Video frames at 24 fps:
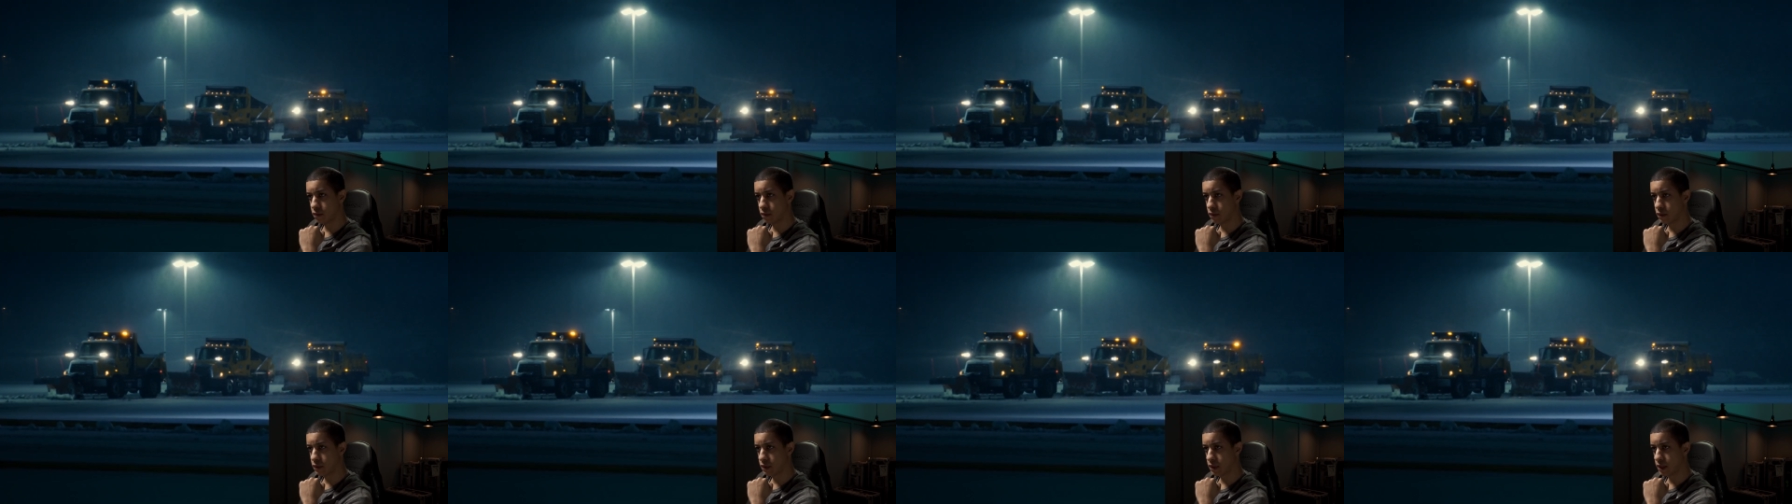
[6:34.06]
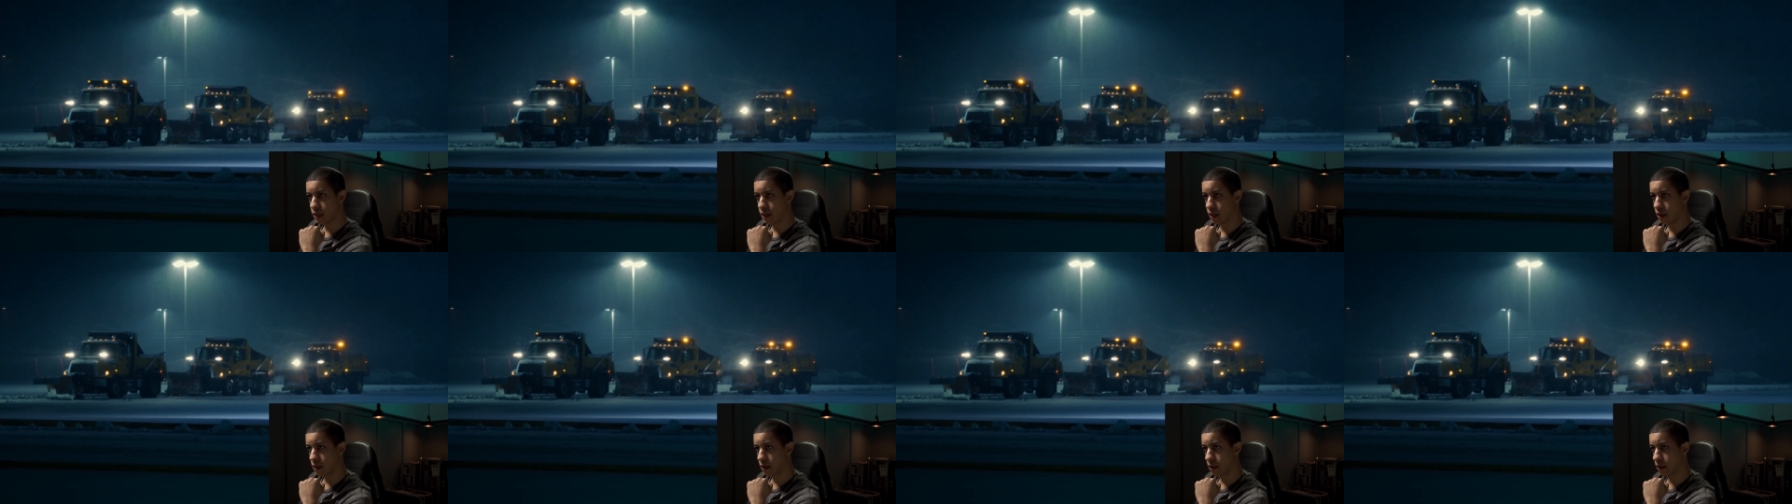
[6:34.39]
Let's
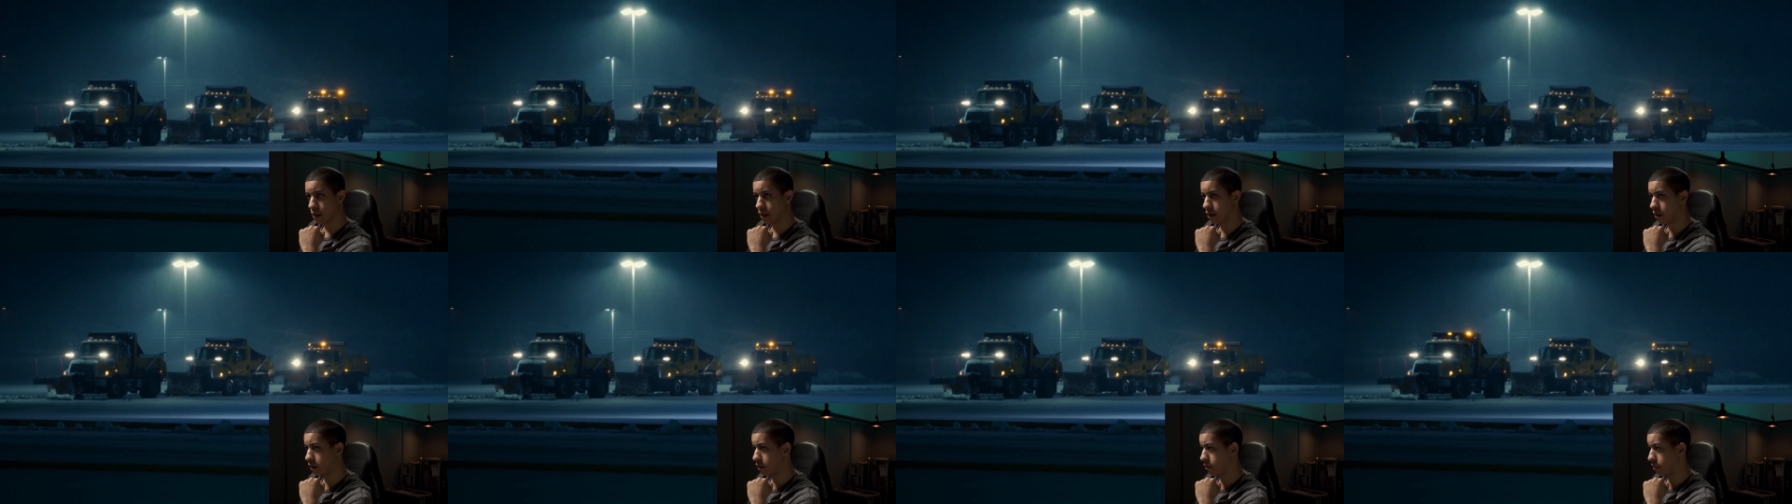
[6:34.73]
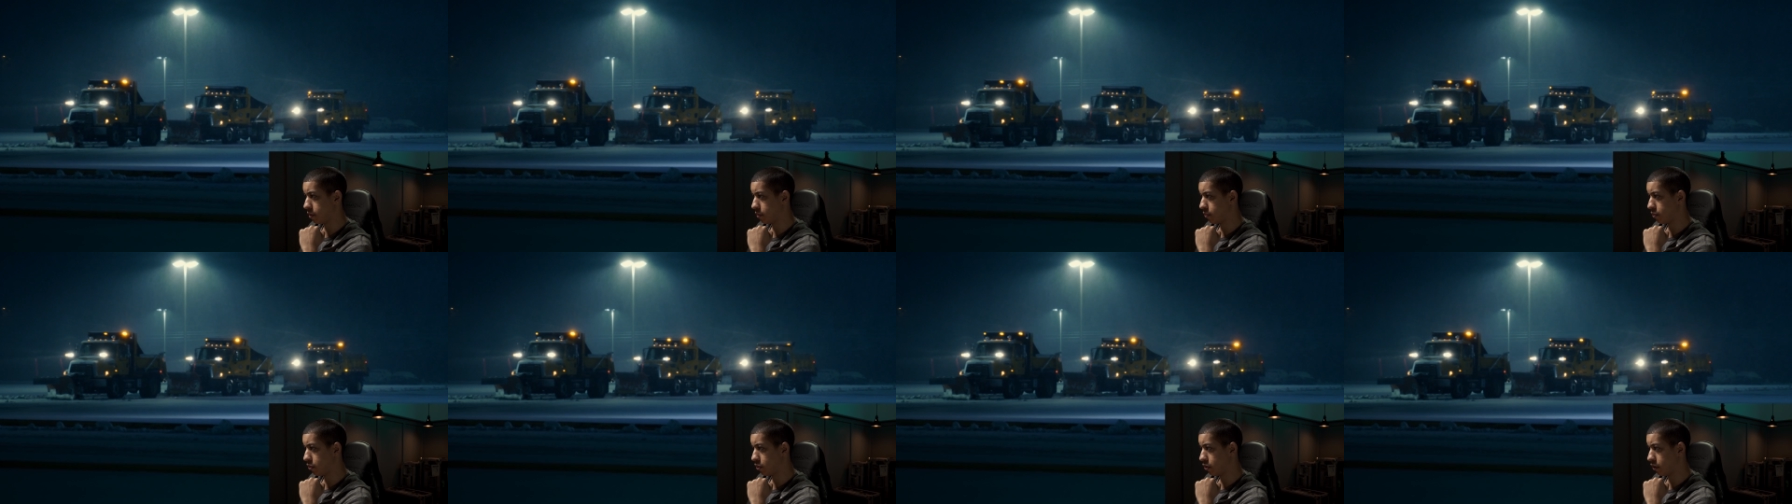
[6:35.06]
add a little
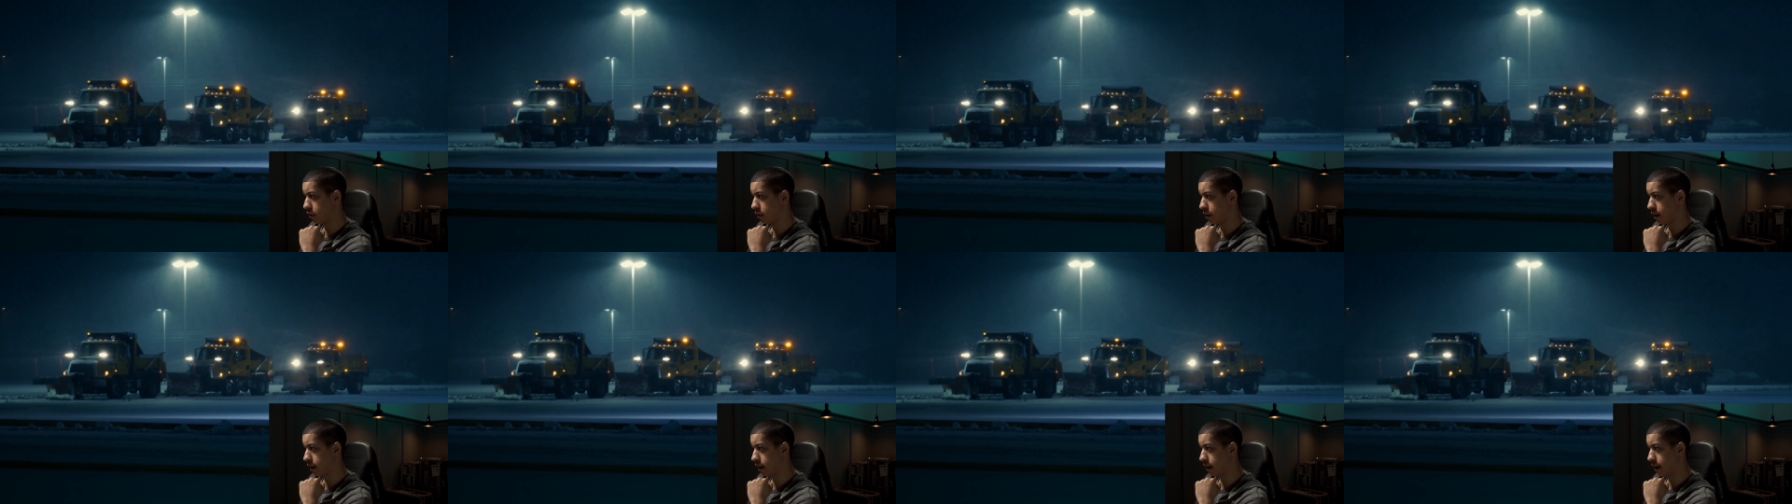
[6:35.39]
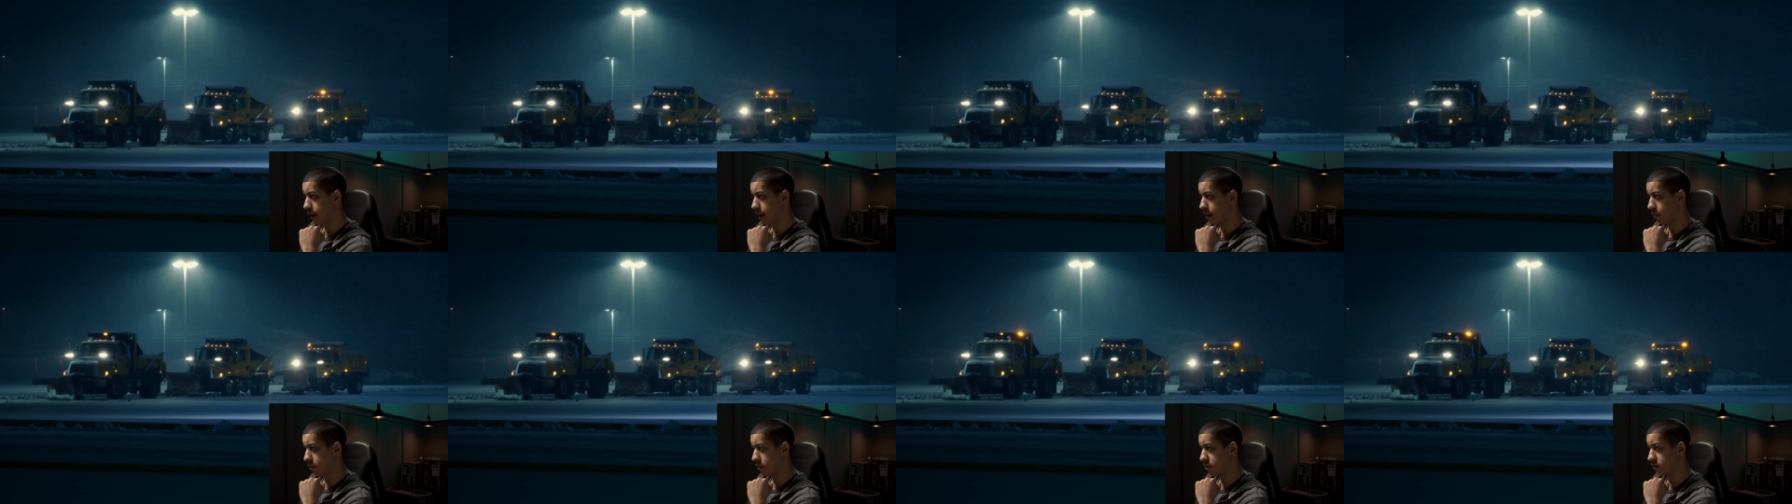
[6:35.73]
bit more of that
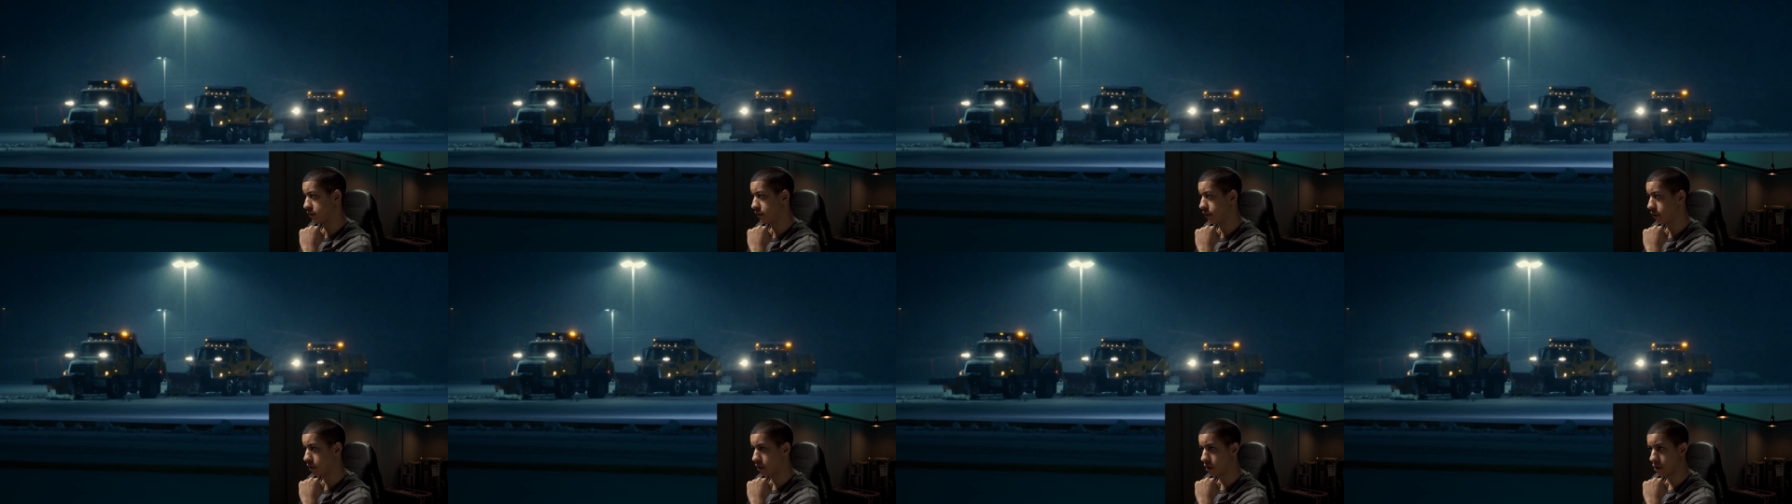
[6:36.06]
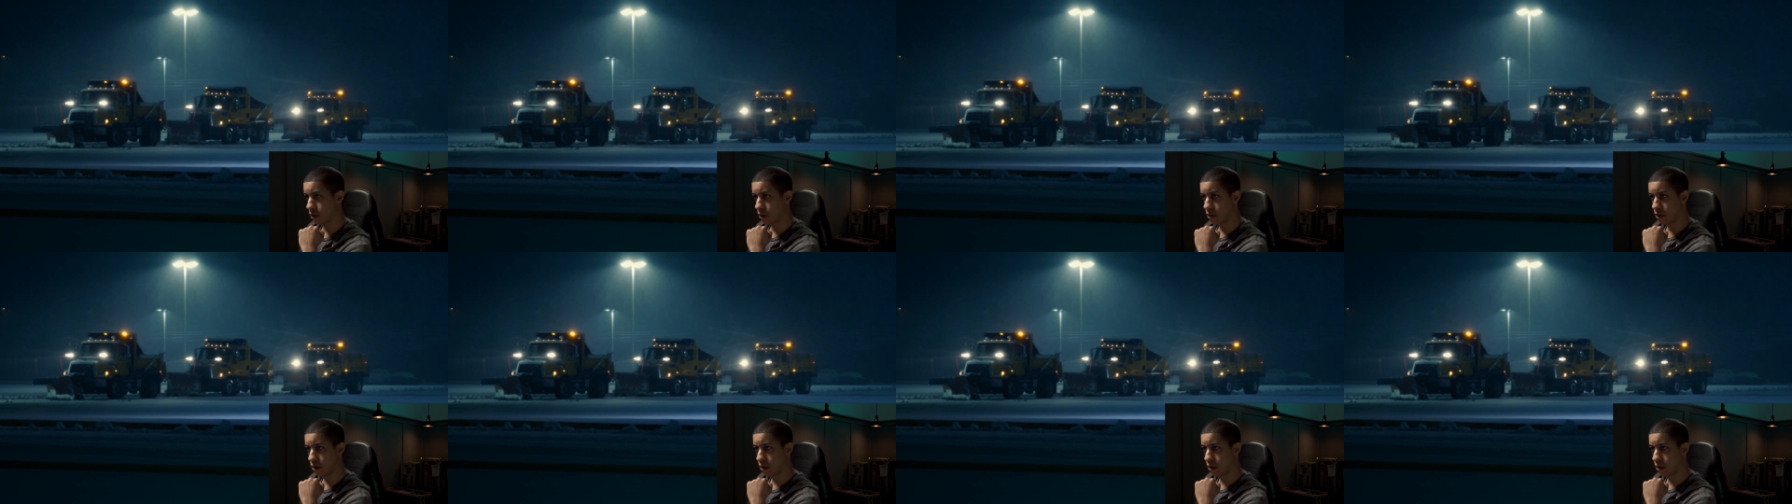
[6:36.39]
atmosphere